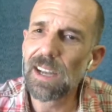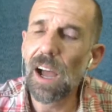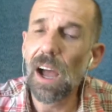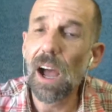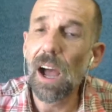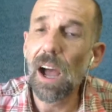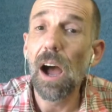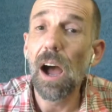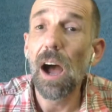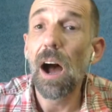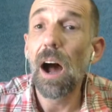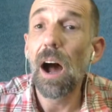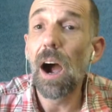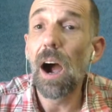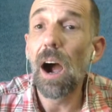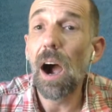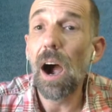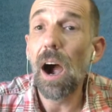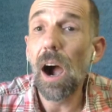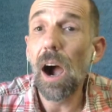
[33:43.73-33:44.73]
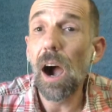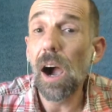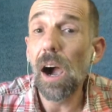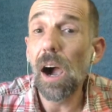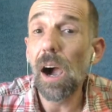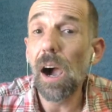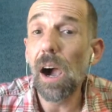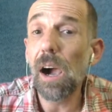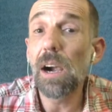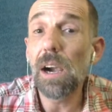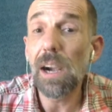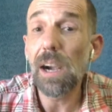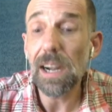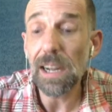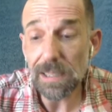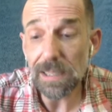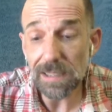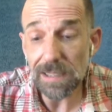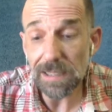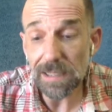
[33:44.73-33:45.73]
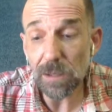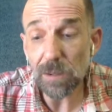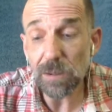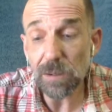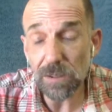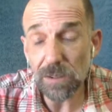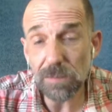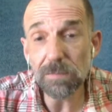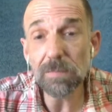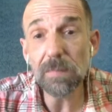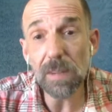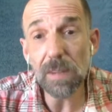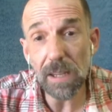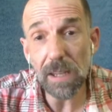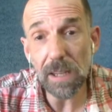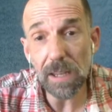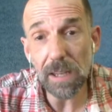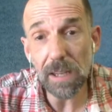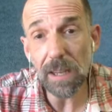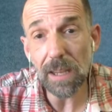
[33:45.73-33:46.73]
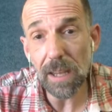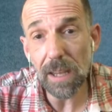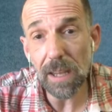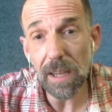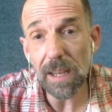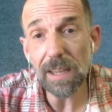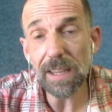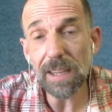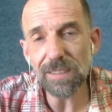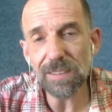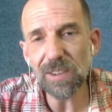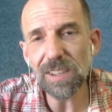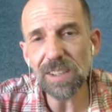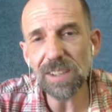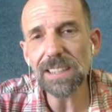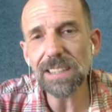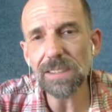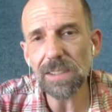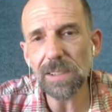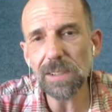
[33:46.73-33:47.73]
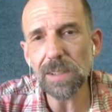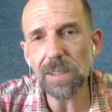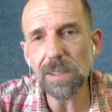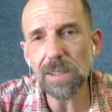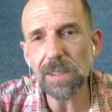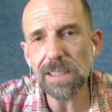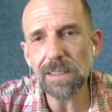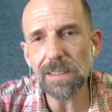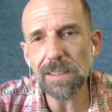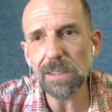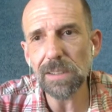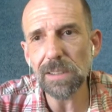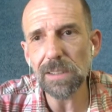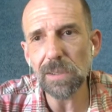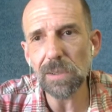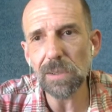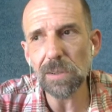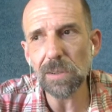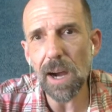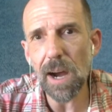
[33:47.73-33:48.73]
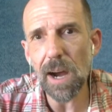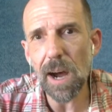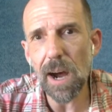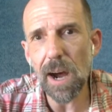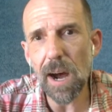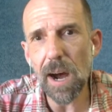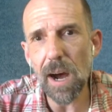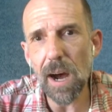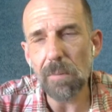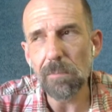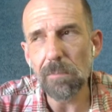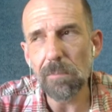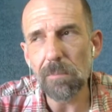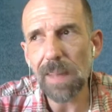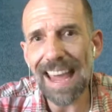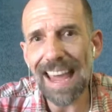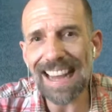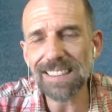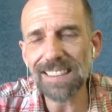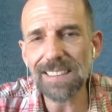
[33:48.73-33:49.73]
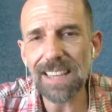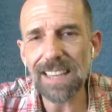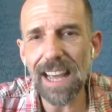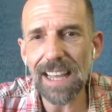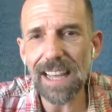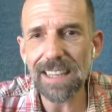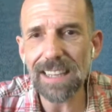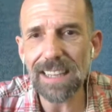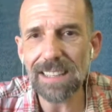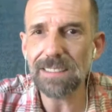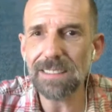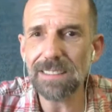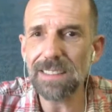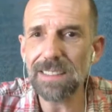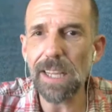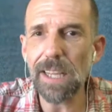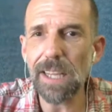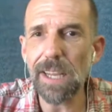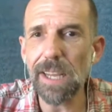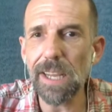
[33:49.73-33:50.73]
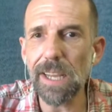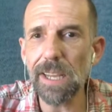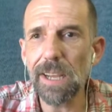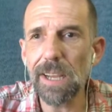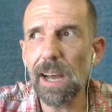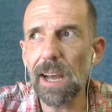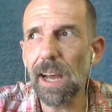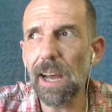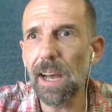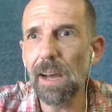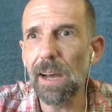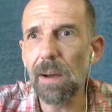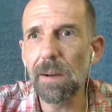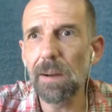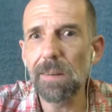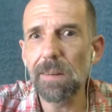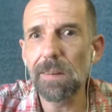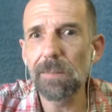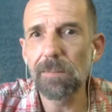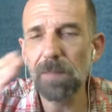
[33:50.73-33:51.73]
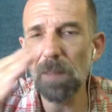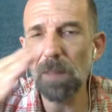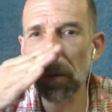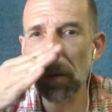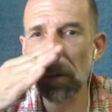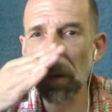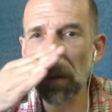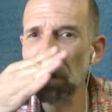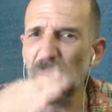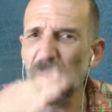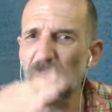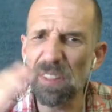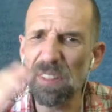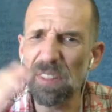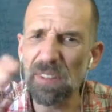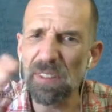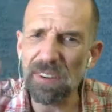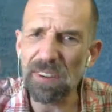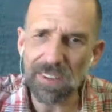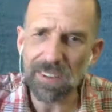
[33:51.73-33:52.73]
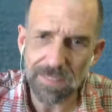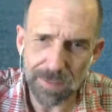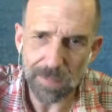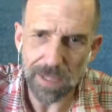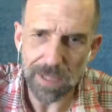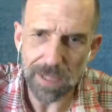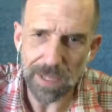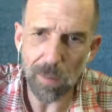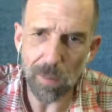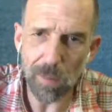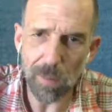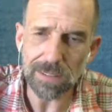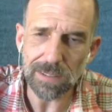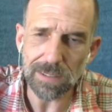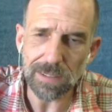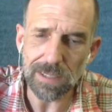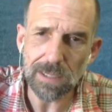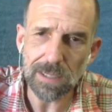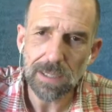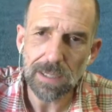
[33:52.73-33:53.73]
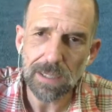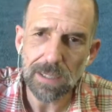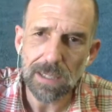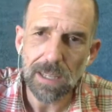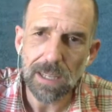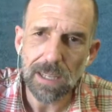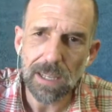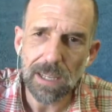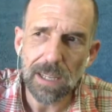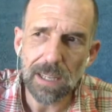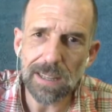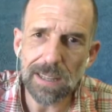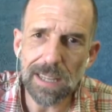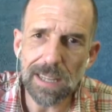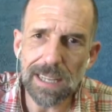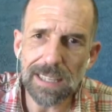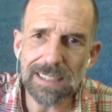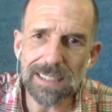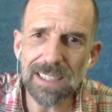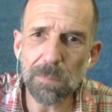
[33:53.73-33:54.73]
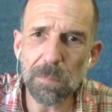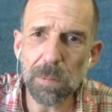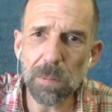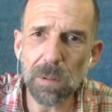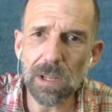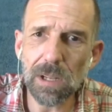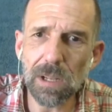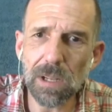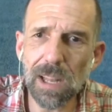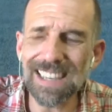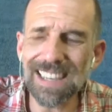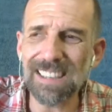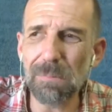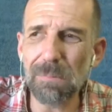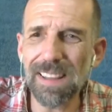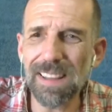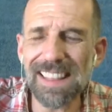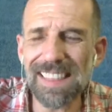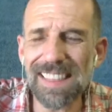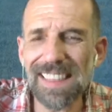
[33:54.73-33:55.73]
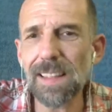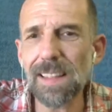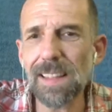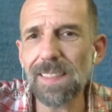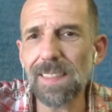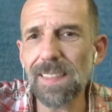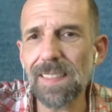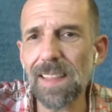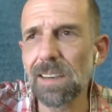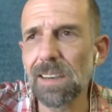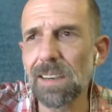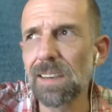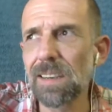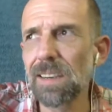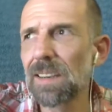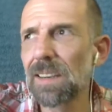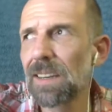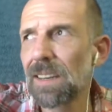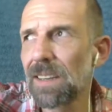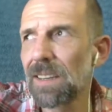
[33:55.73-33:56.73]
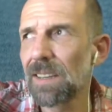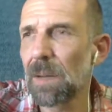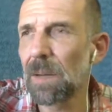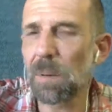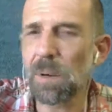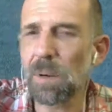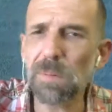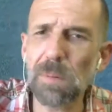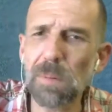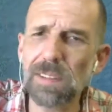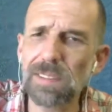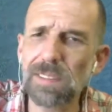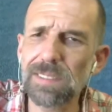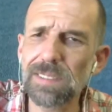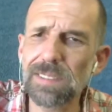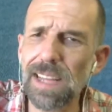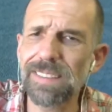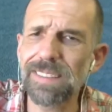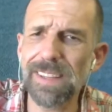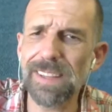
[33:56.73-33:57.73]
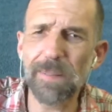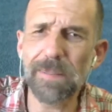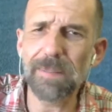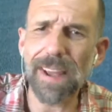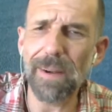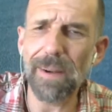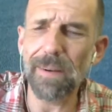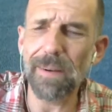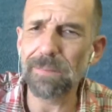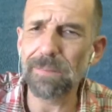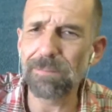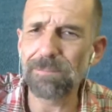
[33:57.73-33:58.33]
we work divorce somewhere in there, like point 1A? You really do need to excise the birth mother from the equation. They tend to put a lot of demand. They think that their birth mother status somehow